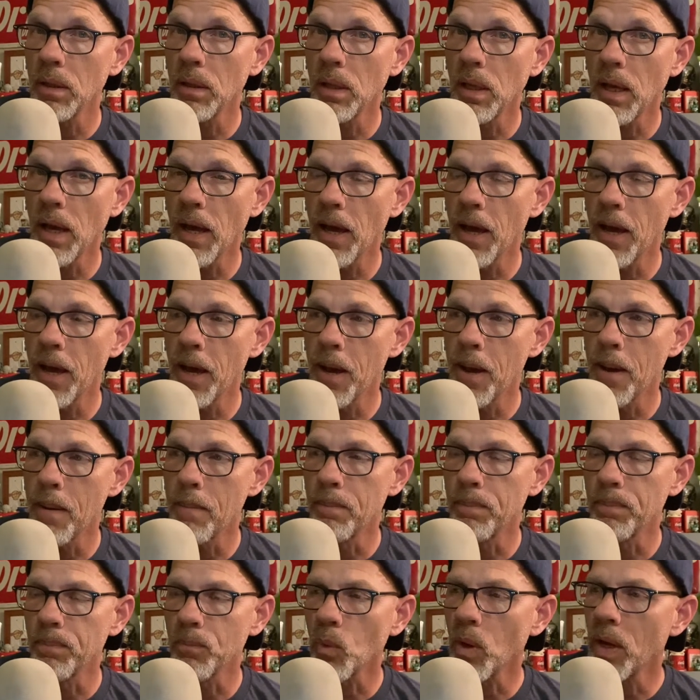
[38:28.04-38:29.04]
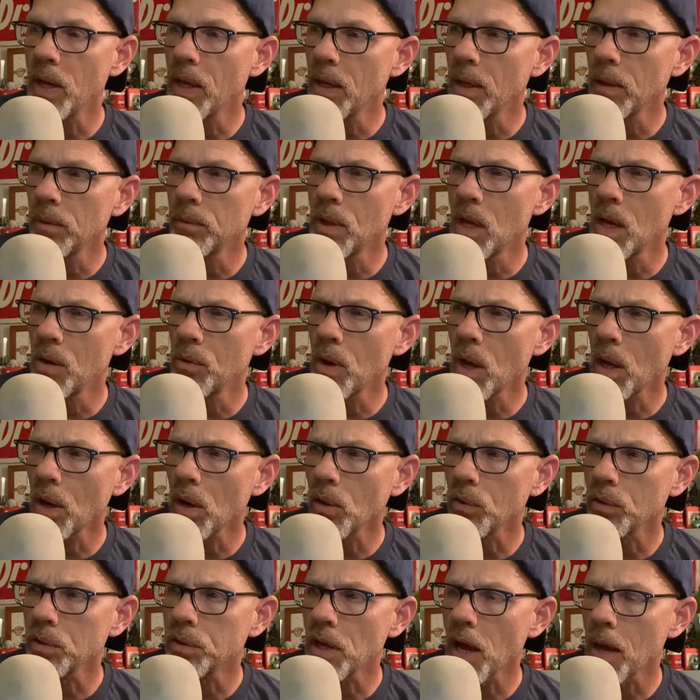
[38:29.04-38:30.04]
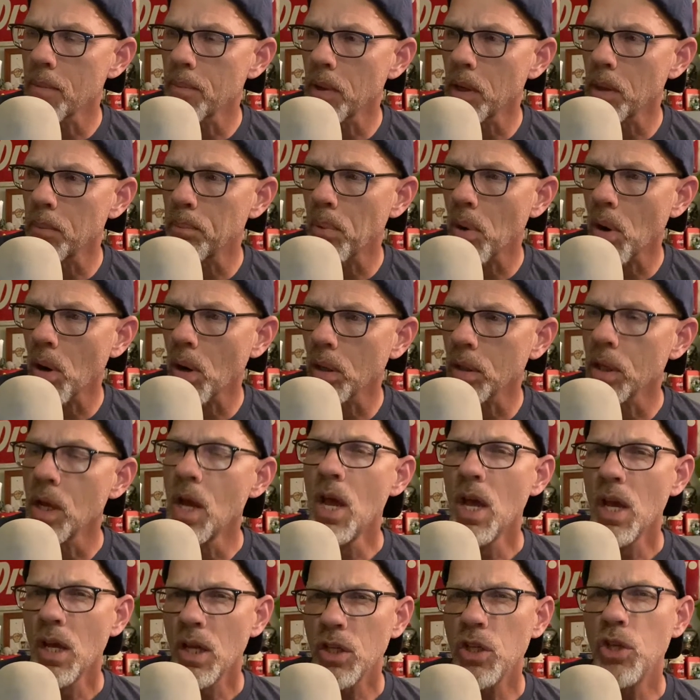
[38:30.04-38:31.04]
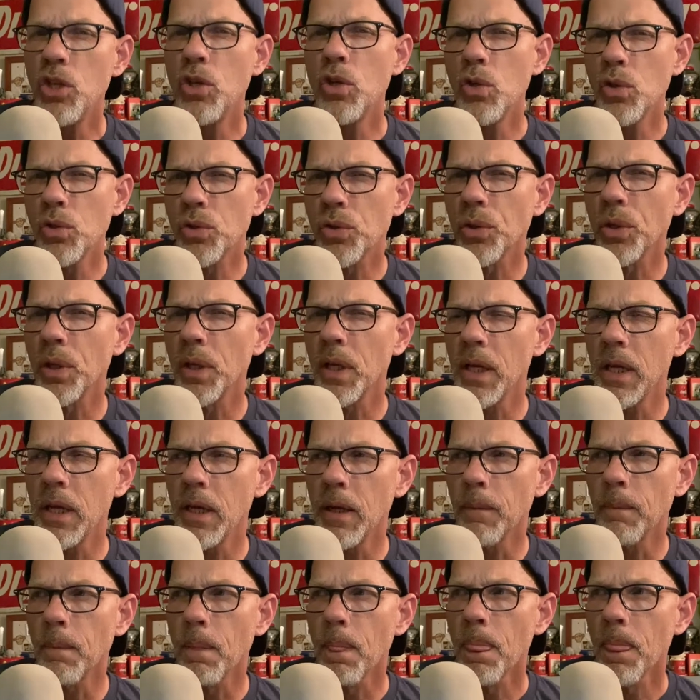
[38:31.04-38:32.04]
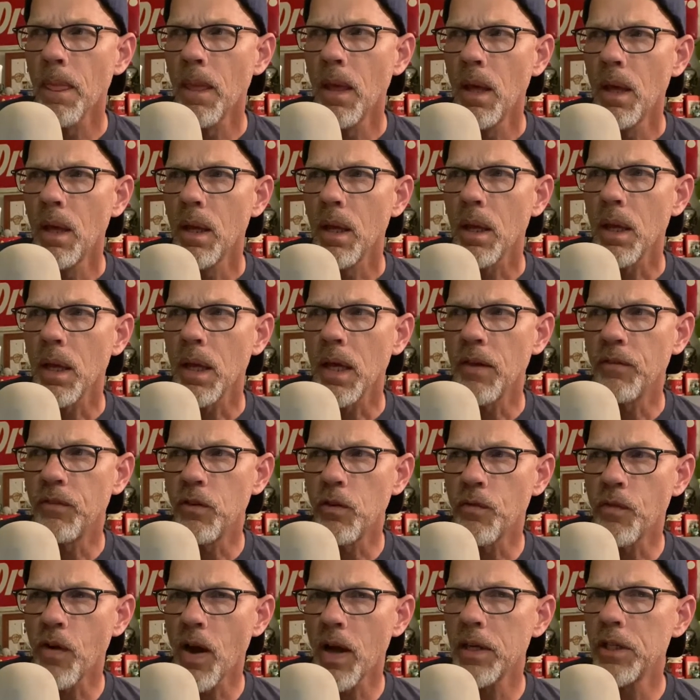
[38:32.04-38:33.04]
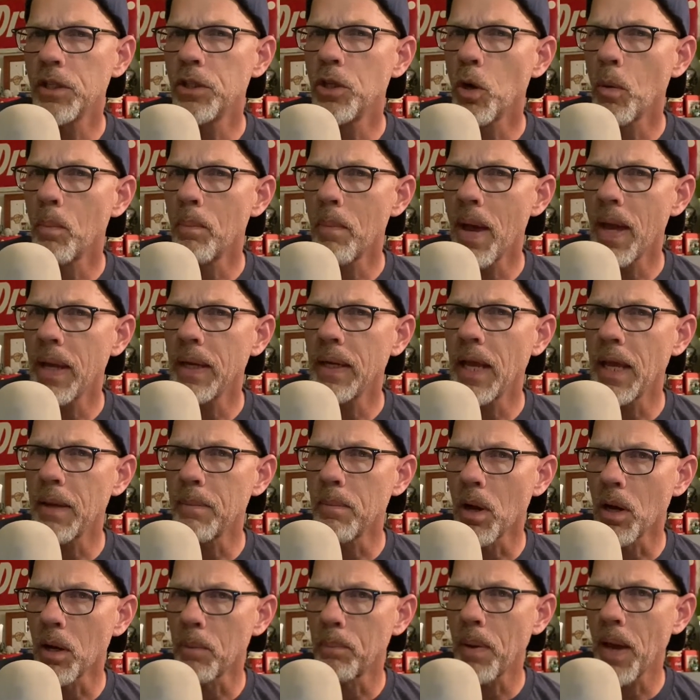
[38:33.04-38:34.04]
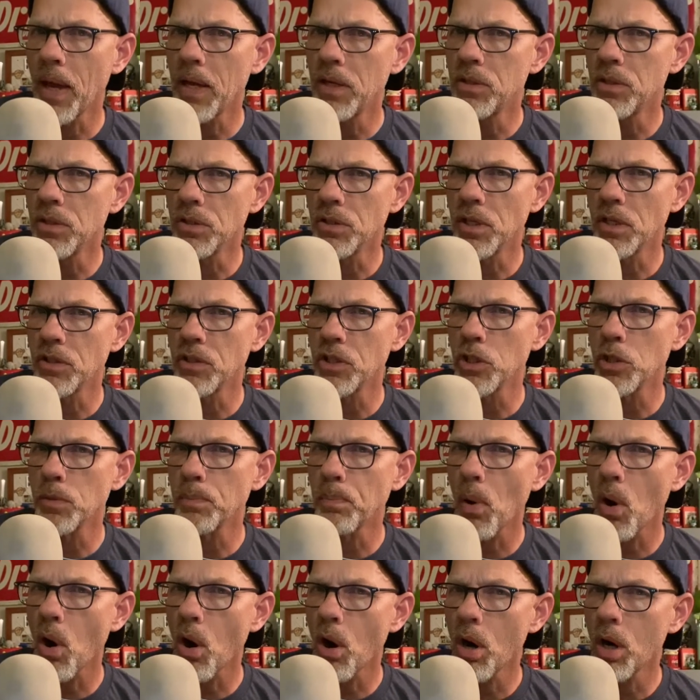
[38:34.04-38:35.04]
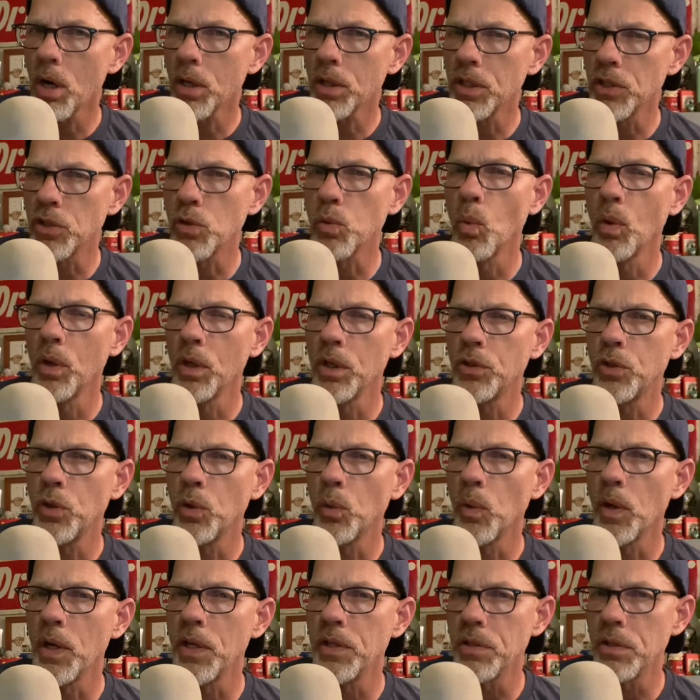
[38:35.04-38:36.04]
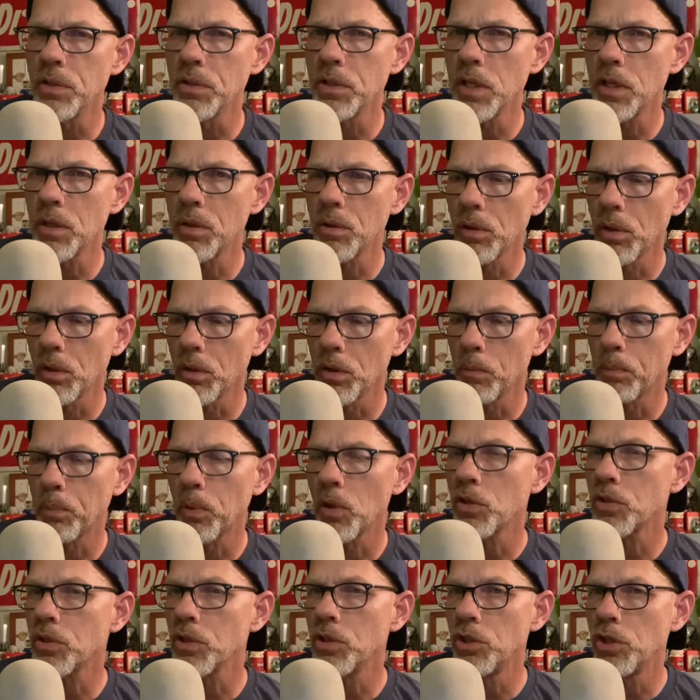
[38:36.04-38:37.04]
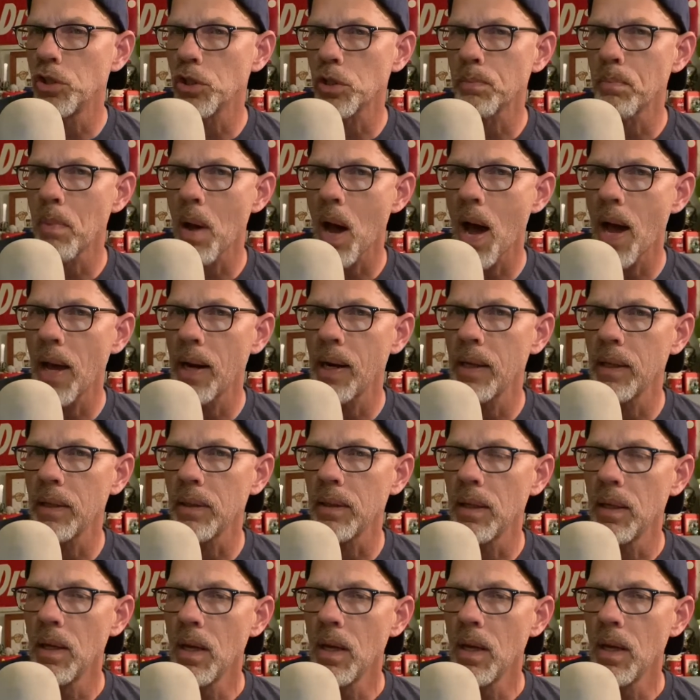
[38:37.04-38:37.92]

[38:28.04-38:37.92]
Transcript: um, well, no, not all the time on a part. Usually, if you find a domain name on a page that says it's parked, it's one of two reasons. Either the person just bought it